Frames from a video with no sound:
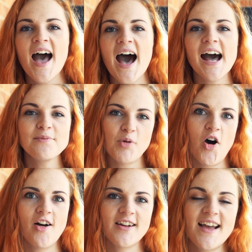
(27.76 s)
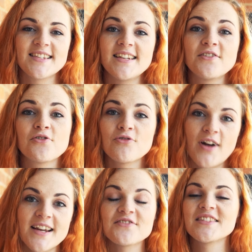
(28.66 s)
Hyde Park has seen
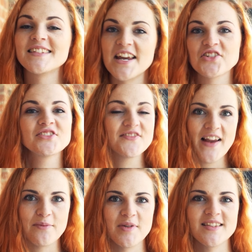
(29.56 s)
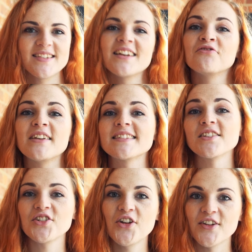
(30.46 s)
great residential development in
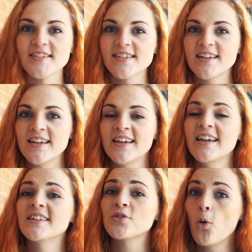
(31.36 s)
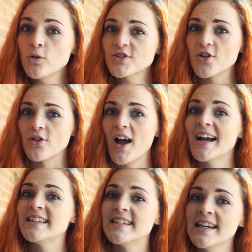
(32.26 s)
recent years. It's also
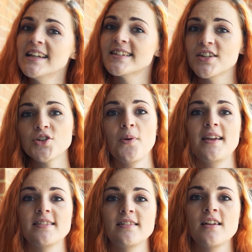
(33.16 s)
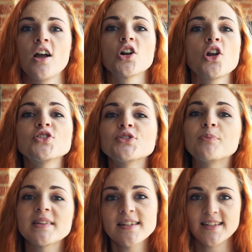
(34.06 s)
ideally situated close to
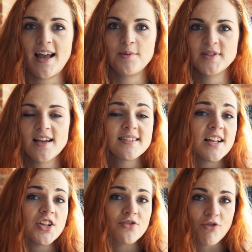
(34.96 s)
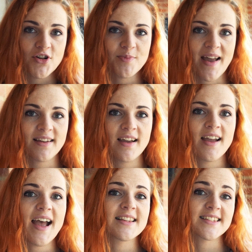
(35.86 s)
business hubs such as Rosebank
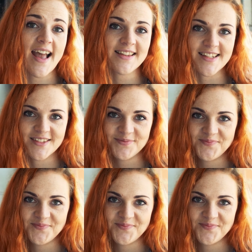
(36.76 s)
and Sandton.